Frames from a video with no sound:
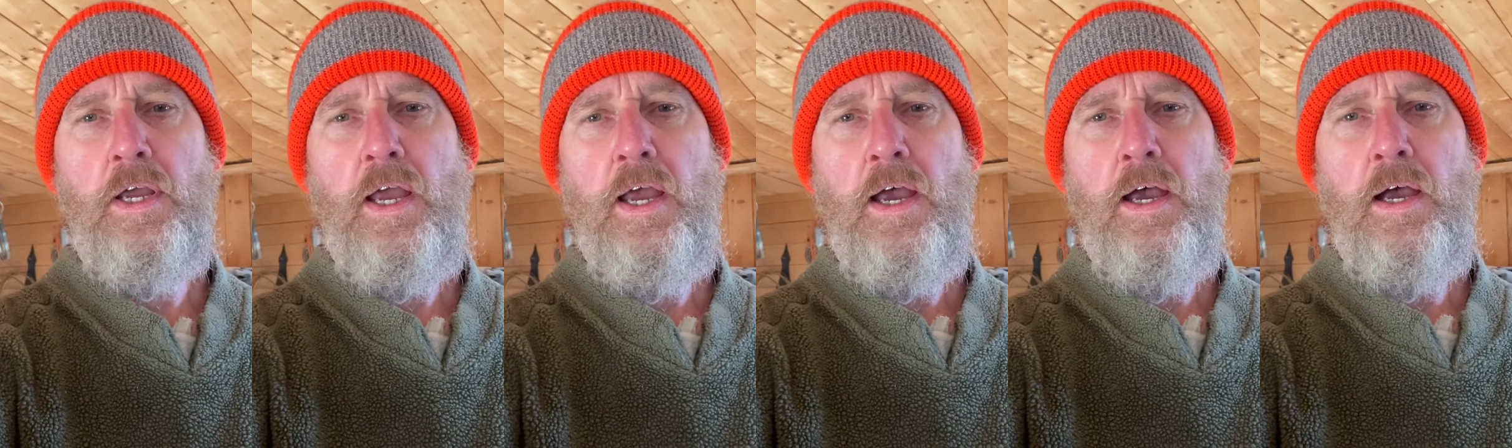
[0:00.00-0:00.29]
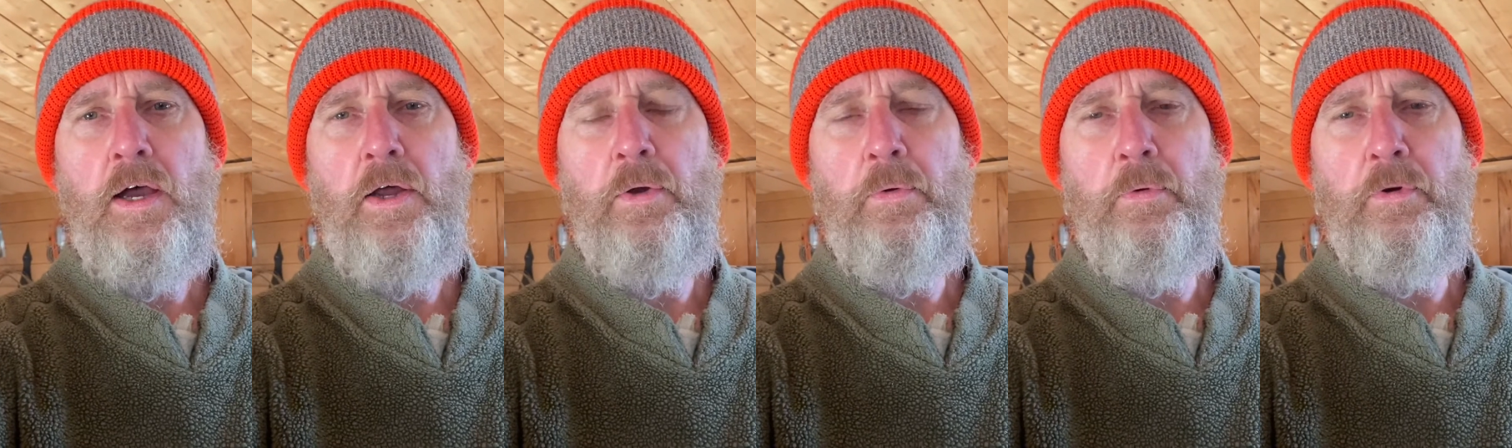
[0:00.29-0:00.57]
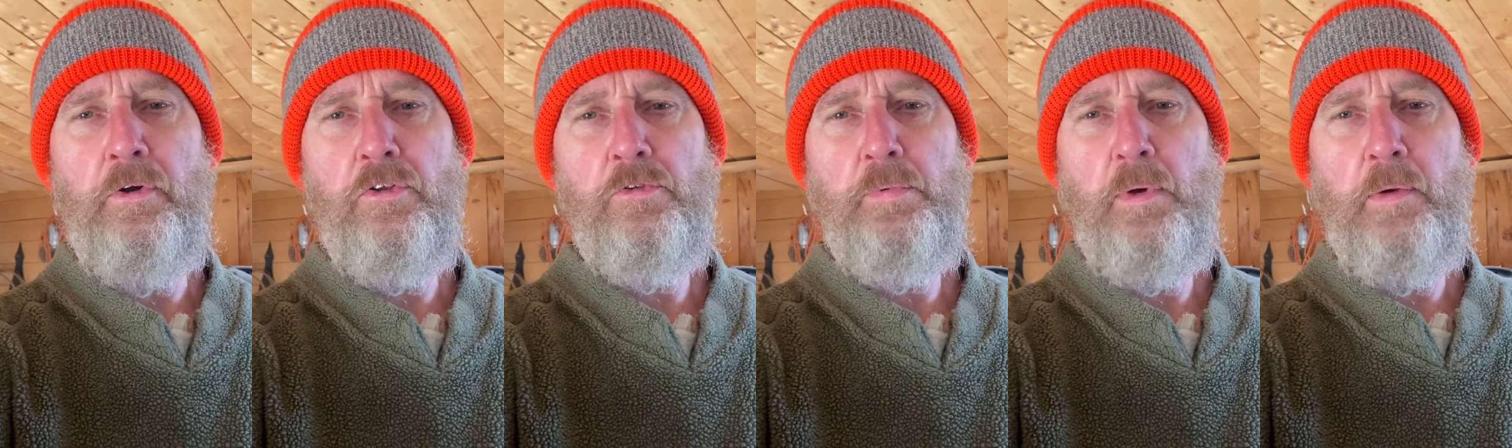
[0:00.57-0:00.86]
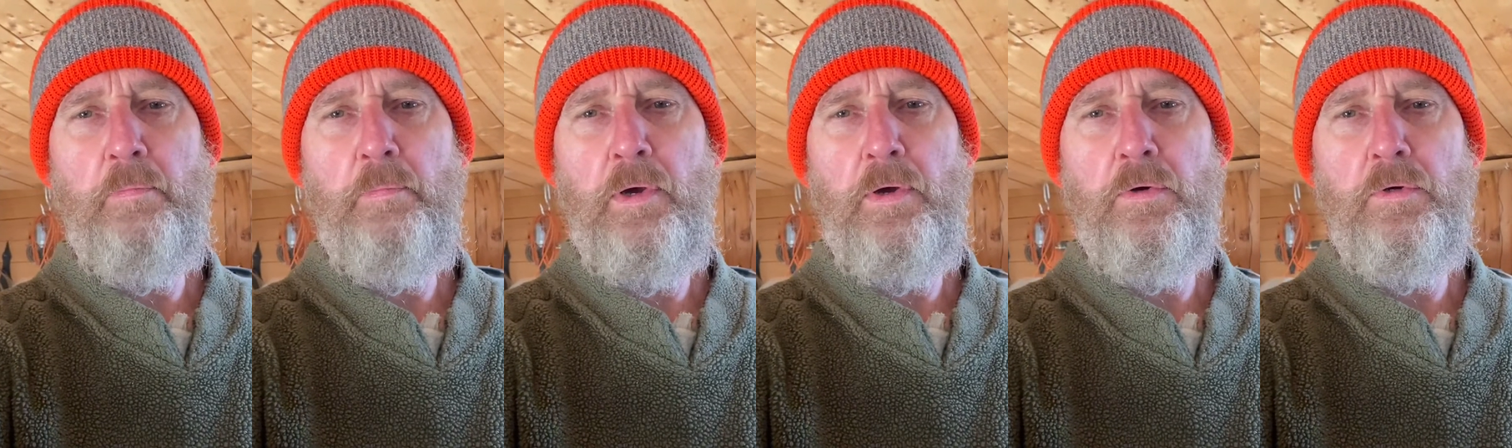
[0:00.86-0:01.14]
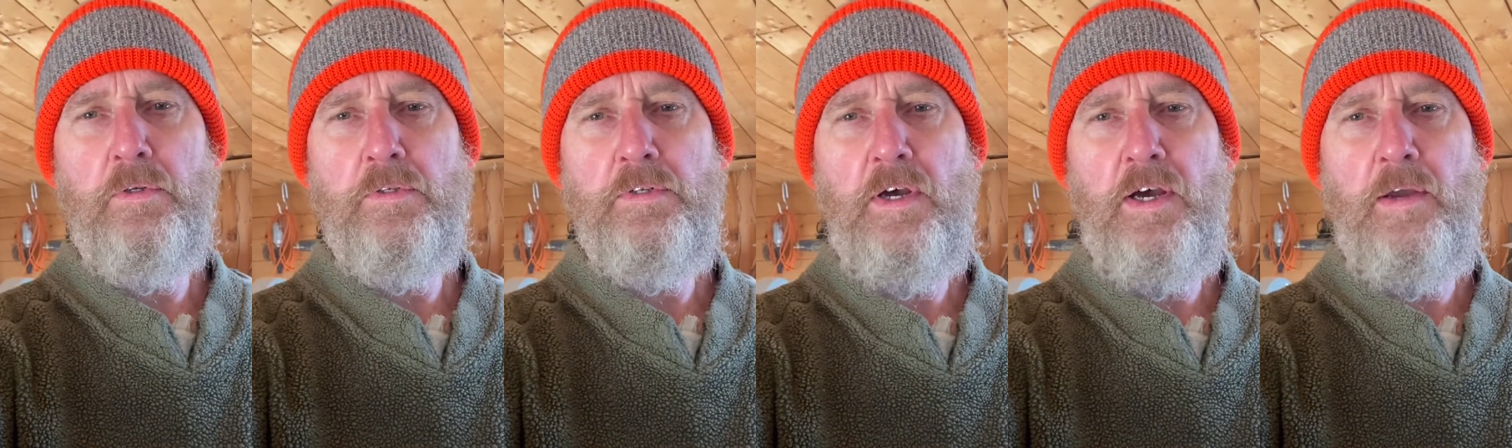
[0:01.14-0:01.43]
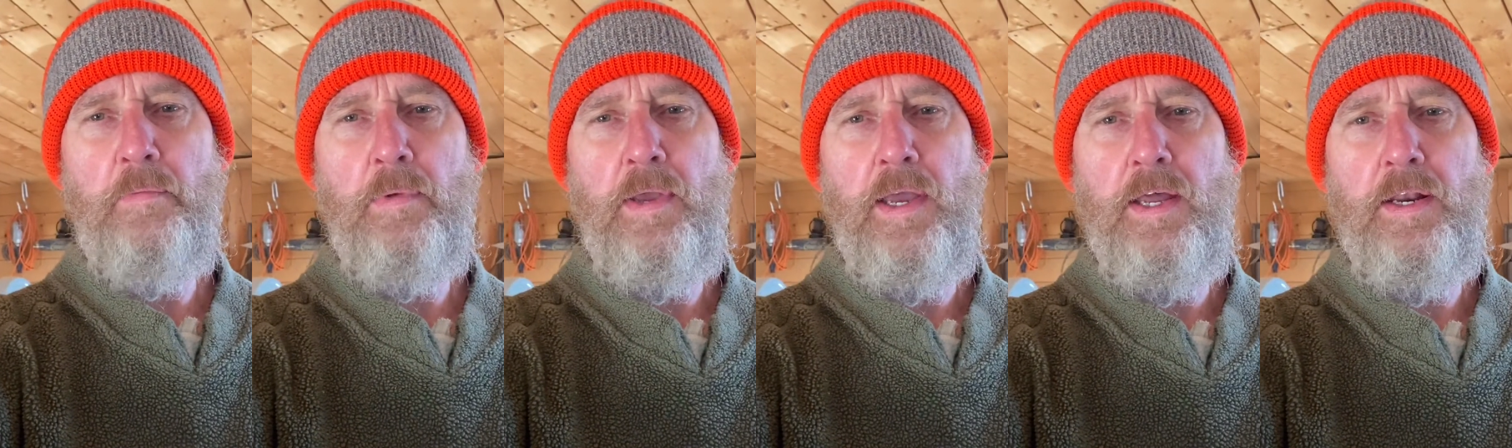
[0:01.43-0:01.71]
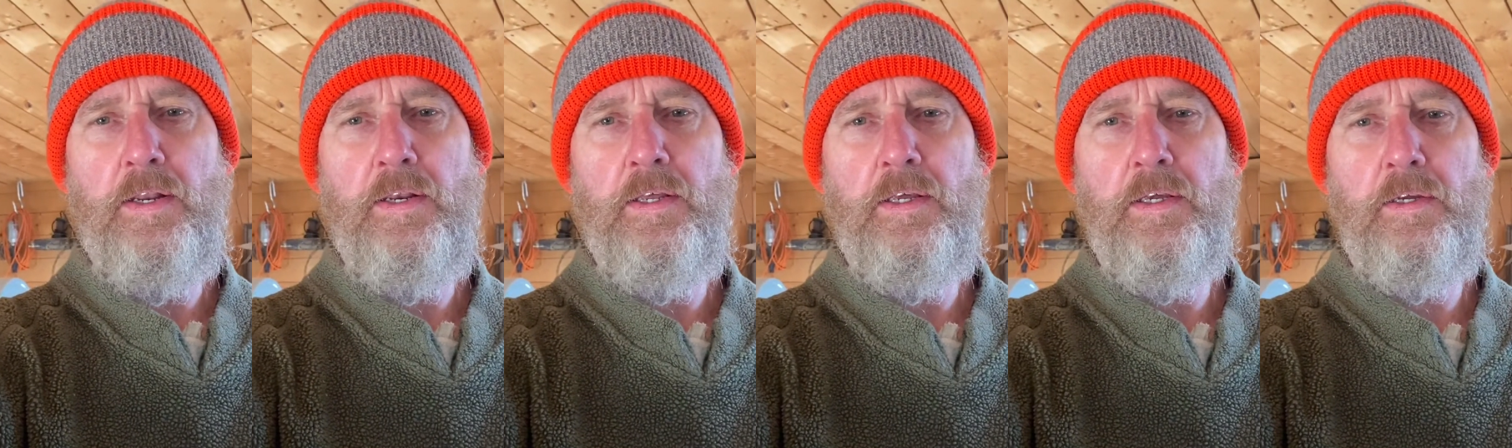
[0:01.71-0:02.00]
I don't want to spend my whole time
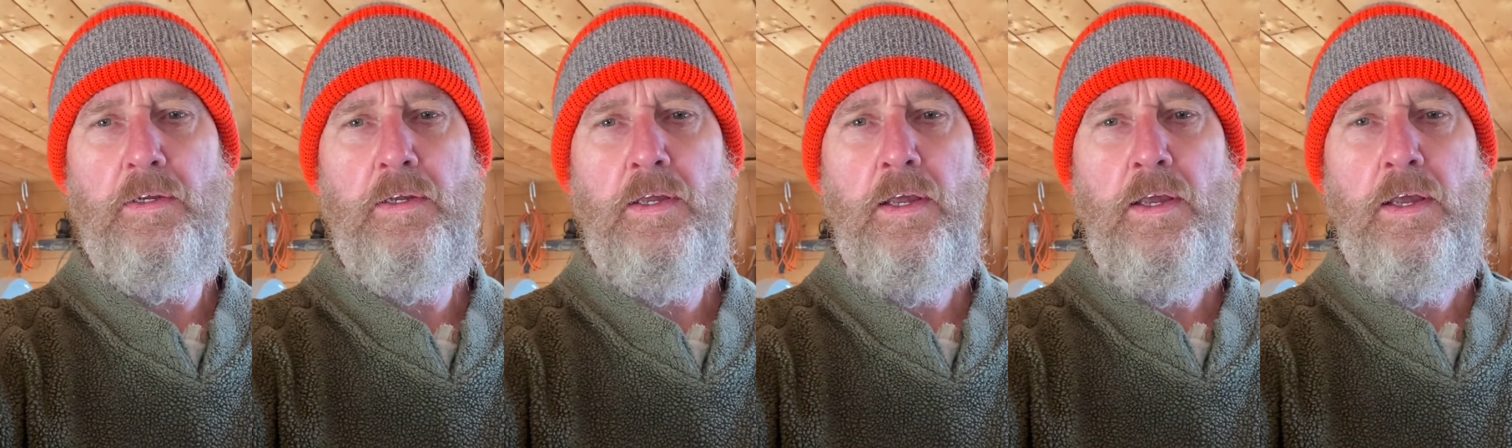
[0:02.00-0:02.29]
editing.